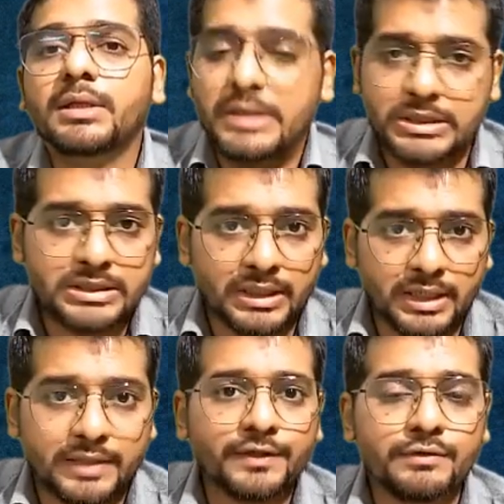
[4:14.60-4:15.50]
This
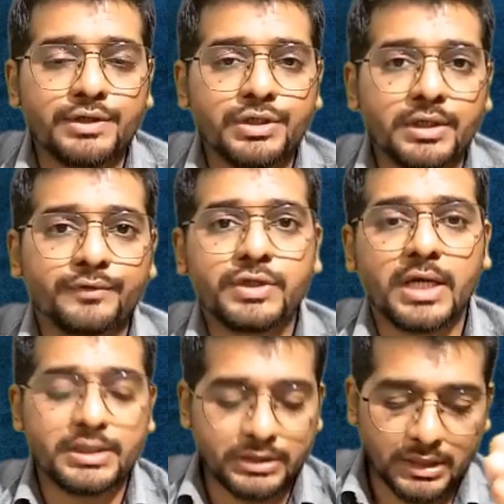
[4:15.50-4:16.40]
registration of
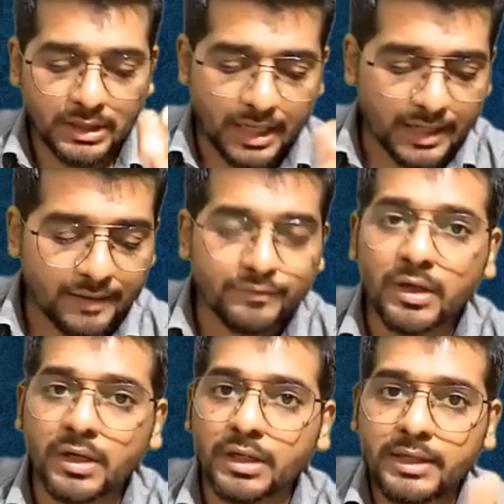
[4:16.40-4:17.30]
charge, I
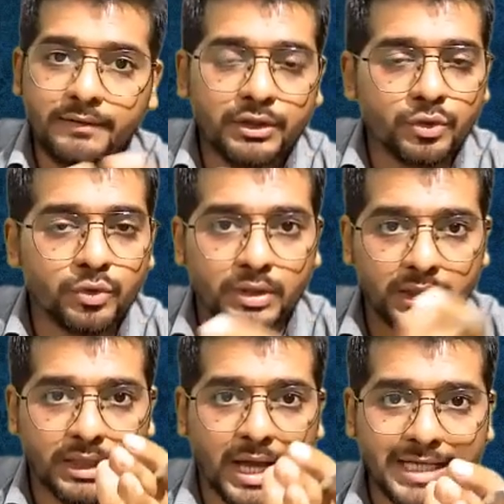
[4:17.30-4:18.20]
have given you
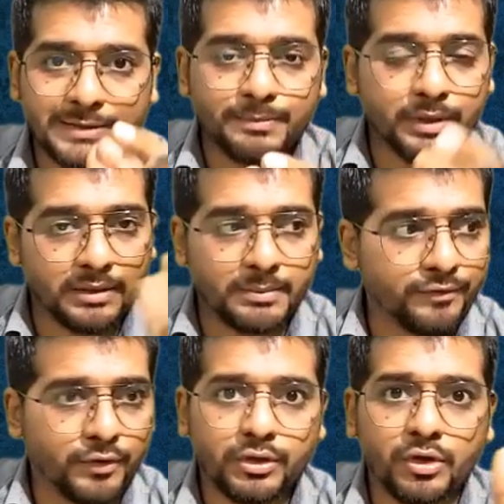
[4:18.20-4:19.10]
as per
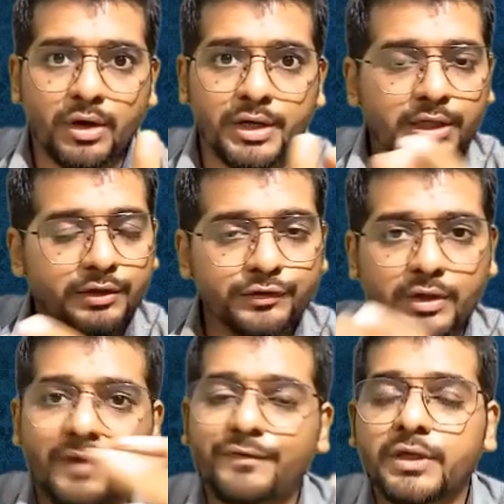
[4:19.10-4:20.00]
before the ordinance
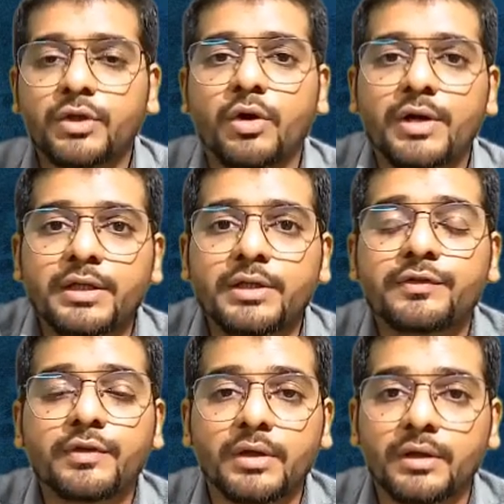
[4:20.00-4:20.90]
or after the
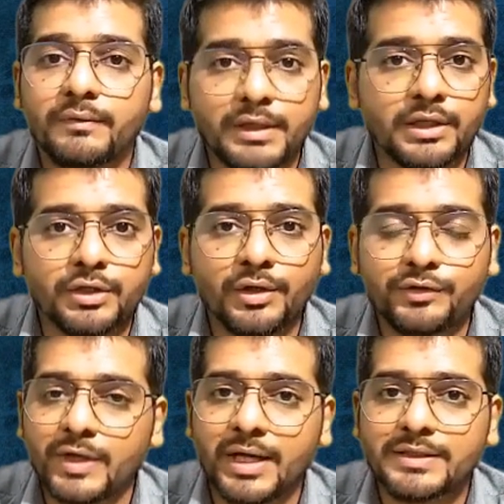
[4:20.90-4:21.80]
ordinance, whether
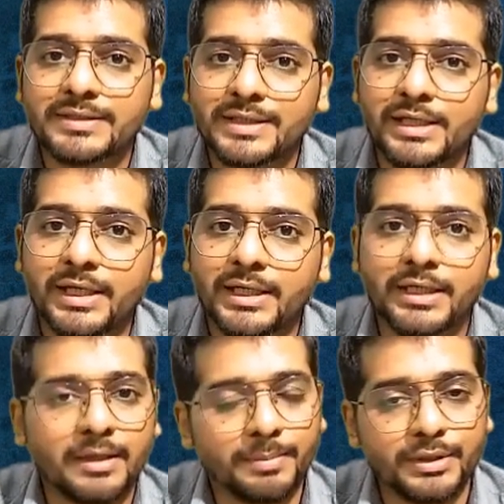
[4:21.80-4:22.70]
your charge is
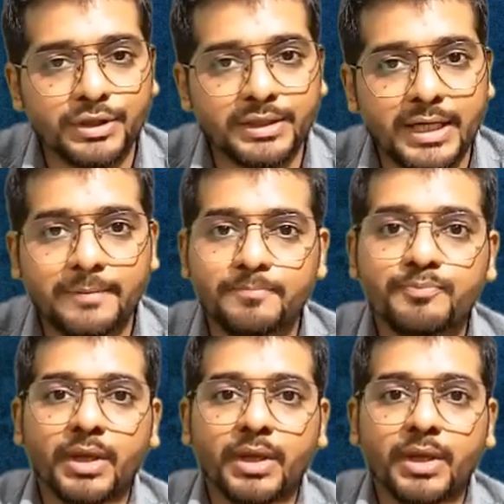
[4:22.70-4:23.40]
created depends on that.